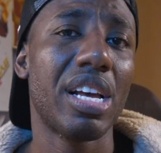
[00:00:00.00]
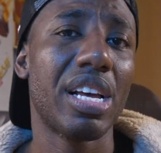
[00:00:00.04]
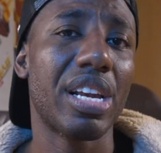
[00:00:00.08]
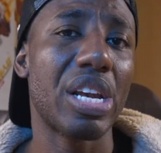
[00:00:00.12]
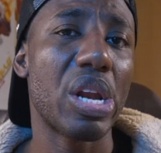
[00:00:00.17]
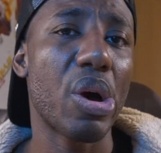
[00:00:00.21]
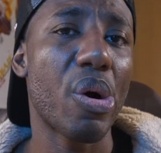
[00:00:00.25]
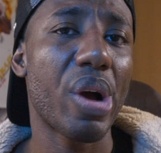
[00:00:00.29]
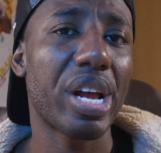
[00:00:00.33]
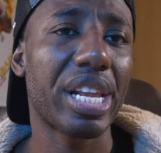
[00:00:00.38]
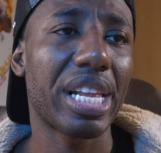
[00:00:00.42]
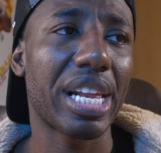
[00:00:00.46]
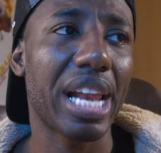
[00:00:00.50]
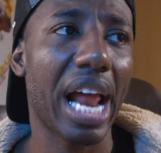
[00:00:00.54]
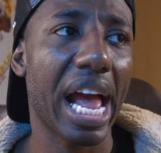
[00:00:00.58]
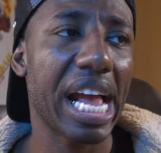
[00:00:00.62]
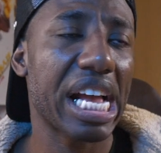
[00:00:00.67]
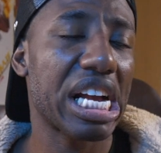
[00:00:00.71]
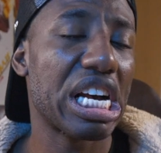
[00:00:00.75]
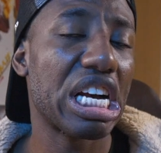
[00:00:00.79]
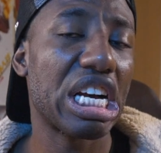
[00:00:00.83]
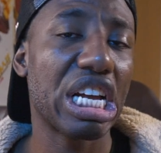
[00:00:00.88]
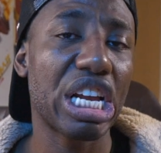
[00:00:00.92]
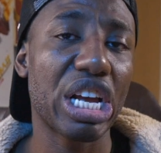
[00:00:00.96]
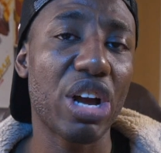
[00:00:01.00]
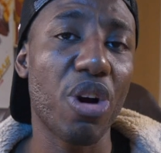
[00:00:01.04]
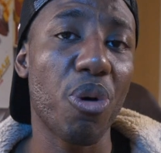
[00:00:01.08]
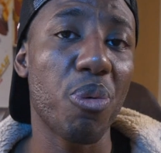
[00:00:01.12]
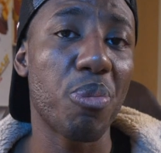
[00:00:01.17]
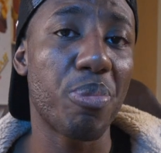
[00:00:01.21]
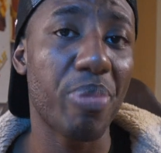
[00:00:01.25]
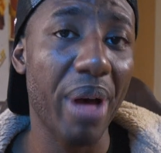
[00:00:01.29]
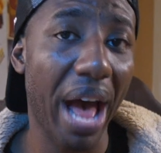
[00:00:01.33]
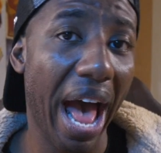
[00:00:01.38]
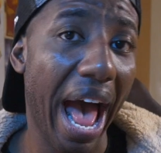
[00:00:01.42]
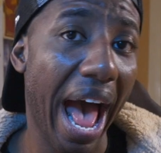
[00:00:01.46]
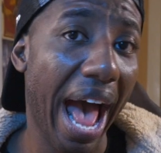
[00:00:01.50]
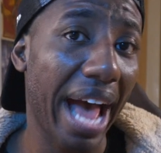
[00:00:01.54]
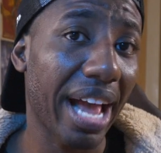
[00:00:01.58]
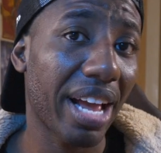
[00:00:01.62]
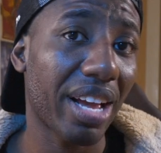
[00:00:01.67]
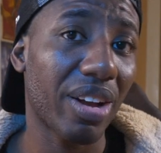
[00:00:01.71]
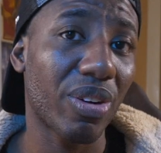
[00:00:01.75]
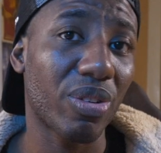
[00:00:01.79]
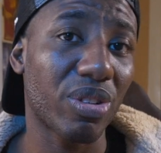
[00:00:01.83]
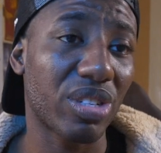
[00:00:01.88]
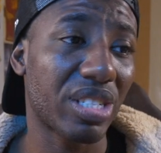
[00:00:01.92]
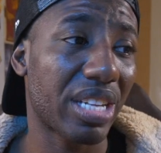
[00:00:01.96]
knowing that I couldn't go
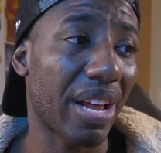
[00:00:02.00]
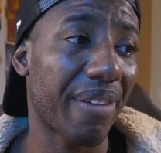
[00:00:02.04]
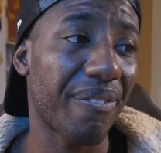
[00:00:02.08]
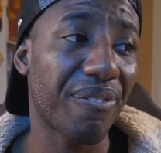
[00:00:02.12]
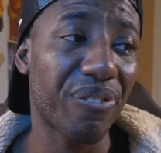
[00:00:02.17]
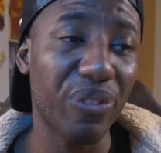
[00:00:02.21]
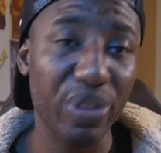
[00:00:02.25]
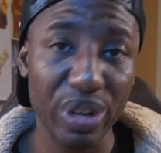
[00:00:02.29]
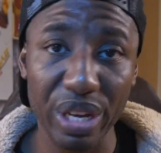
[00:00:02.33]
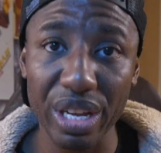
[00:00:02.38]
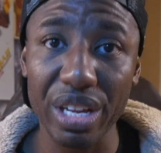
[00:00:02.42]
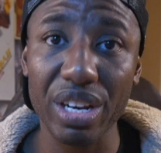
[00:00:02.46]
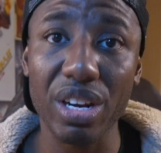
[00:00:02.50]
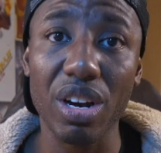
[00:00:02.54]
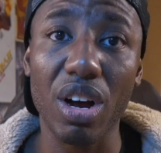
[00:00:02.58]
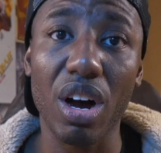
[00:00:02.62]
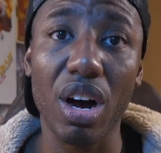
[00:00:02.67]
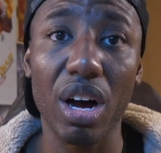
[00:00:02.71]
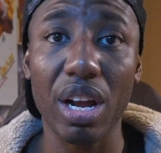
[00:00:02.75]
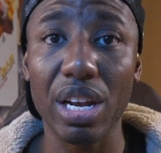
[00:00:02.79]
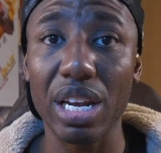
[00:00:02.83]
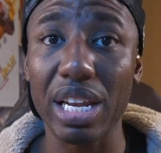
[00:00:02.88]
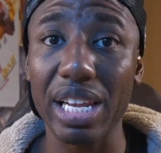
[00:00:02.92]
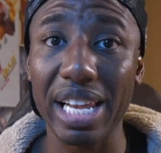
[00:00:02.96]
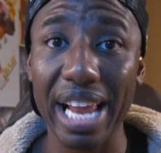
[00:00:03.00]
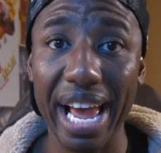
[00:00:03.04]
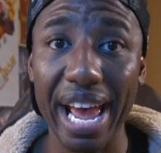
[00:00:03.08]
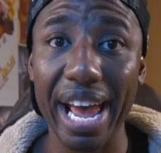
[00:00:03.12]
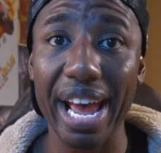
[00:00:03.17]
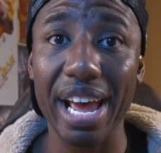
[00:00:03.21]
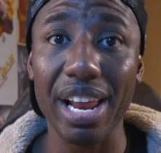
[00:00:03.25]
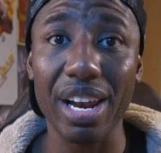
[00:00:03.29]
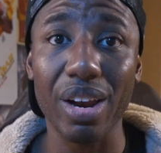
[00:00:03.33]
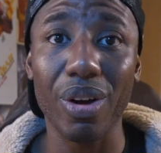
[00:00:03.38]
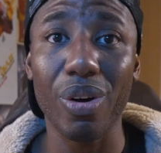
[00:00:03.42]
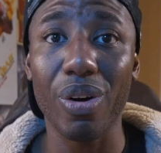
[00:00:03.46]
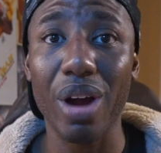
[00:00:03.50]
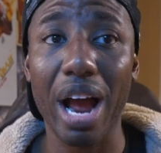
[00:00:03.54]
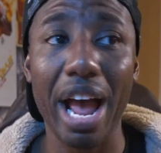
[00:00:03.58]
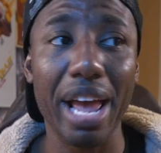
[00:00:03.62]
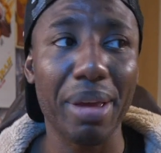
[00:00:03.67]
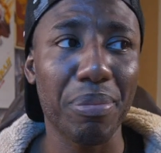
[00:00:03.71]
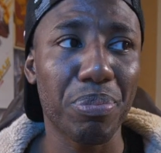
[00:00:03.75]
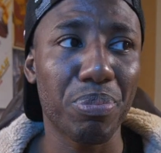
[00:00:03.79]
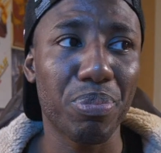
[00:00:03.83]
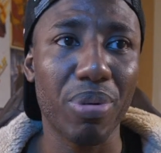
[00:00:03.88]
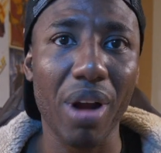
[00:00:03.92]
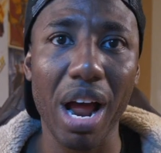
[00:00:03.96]
back or step foot on the land or
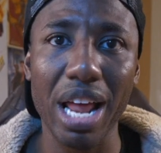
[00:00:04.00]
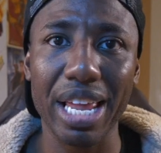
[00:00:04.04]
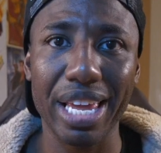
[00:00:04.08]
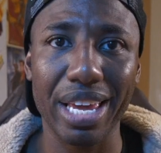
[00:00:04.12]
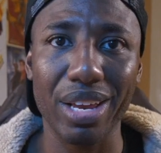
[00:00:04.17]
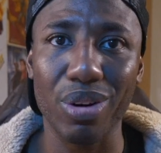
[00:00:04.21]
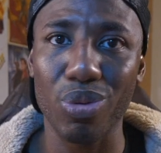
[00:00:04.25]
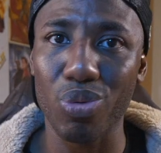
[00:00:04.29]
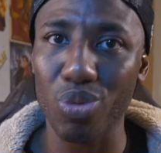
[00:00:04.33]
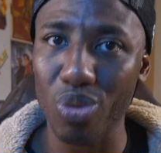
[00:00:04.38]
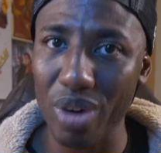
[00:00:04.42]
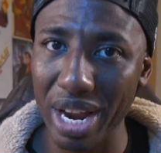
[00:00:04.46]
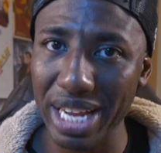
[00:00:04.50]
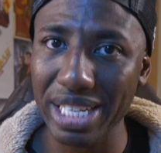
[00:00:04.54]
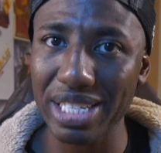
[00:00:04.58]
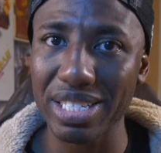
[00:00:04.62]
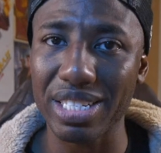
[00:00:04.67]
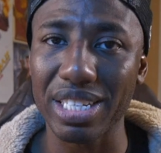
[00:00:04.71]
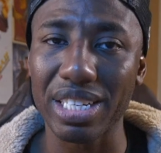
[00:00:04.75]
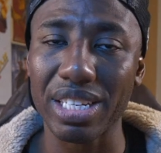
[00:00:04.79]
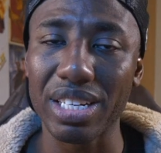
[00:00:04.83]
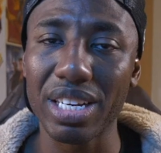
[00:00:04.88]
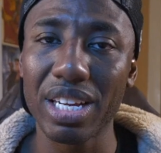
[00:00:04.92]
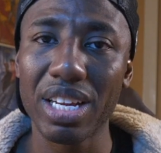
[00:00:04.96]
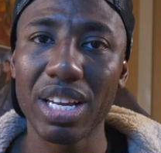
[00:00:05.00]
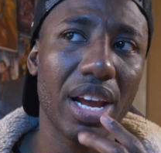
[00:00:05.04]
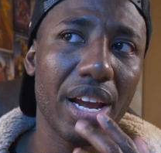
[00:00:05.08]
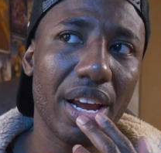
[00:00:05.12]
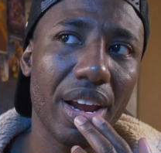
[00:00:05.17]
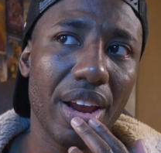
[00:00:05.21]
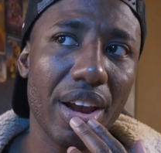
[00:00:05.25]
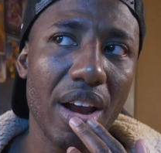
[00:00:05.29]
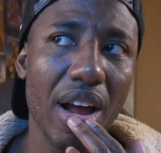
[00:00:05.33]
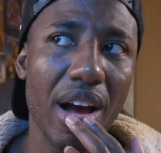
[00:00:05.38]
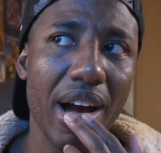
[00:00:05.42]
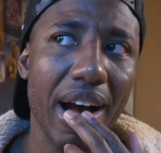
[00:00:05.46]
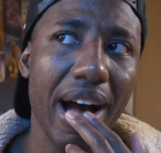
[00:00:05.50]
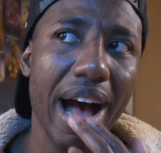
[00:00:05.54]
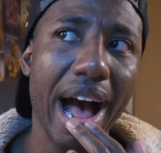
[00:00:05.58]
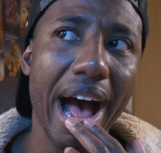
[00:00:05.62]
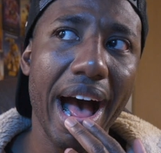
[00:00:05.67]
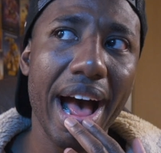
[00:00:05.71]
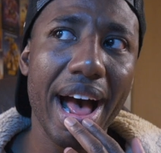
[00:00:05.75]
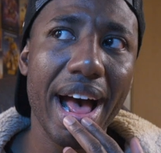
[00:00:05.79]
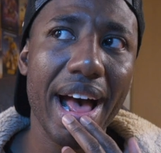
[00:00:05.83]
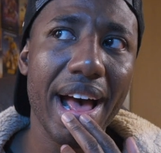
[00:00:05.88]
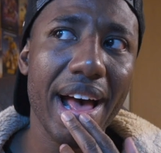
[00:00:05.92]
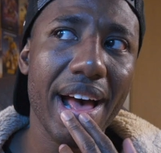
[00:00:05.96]
I'd probably get arrested, you know,
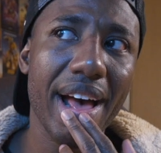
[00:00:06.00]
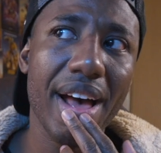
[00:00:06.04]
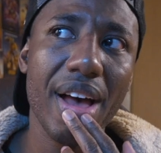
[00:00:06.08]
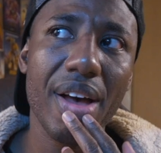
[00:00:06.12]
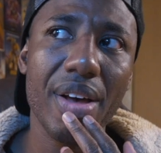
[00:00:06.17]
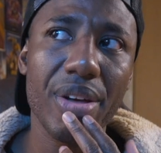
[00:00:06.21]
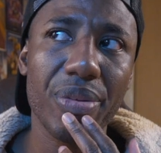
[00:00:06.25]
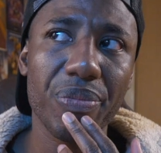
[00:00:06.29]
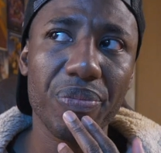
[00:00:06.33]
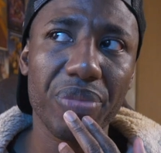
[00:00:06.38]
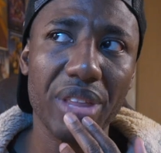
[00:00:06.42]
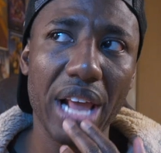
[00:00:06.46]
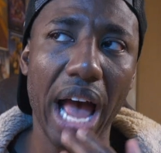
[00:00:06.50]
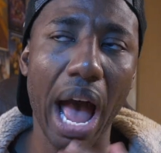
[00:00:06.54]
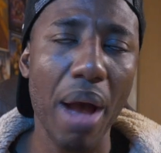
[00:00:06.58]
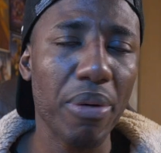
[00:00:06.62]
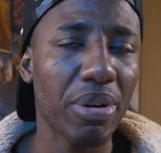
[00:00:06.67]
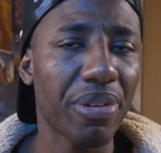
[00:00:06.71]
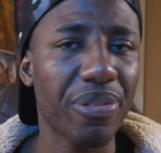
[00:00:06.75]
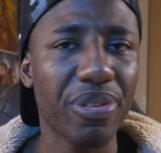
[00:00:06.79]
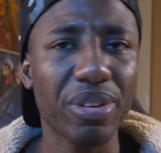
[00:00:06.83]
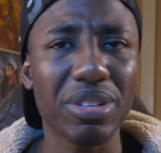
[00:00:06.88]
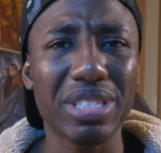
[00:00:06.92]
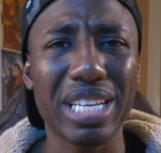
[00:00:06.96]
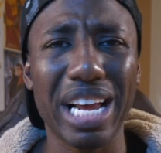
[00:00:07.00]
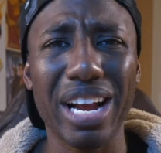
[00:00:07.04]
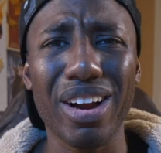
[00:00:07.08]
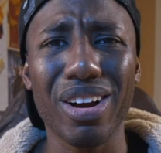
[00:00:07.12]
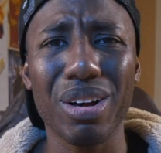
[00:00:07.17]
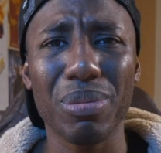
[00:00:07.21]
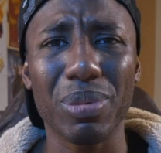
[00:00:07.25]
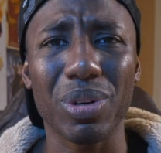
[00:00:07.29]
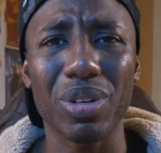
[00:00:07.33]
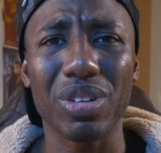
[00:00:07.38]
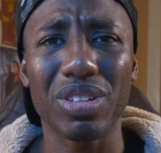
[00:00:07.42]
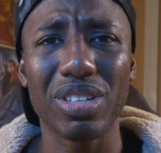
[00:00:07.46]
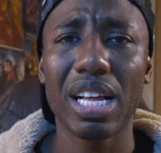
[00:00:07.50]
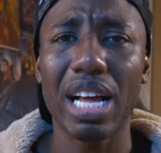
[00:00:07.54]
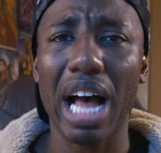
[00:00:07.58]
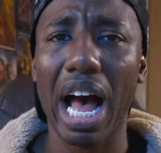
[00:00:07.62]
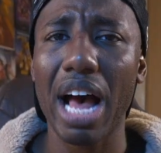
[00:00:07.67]
I would feel terrible.